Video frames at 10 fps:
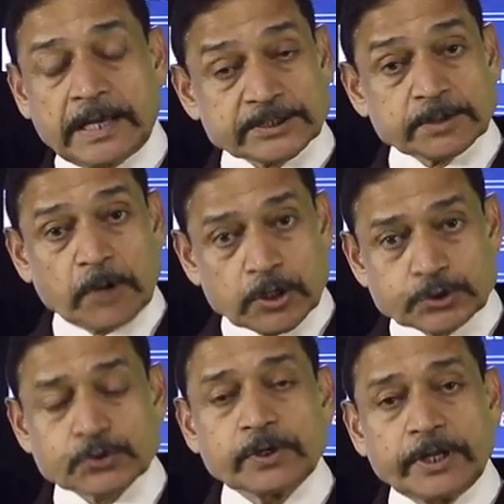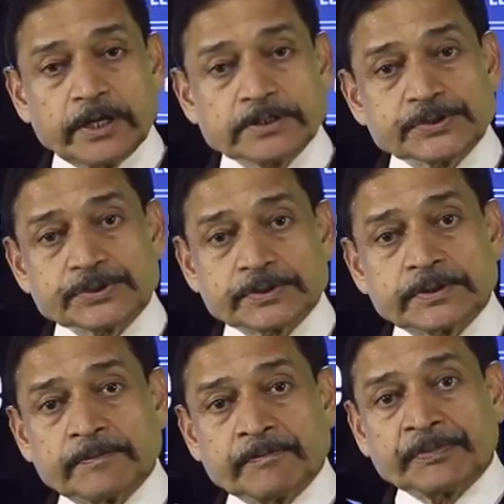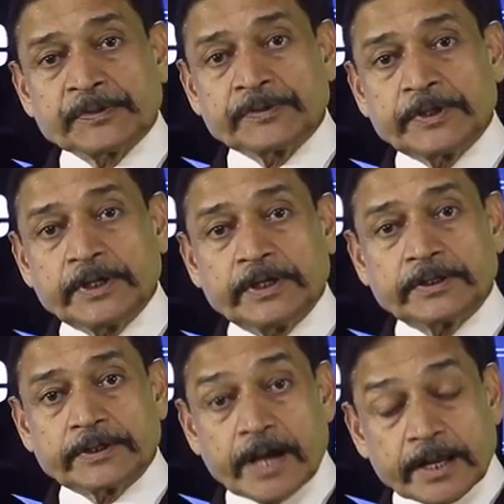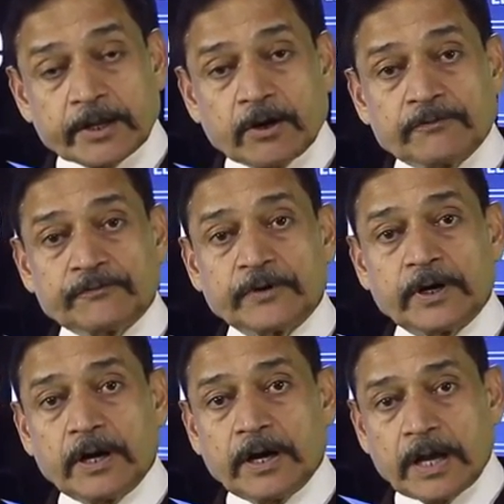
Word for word: As the monsoon nears, the tracking of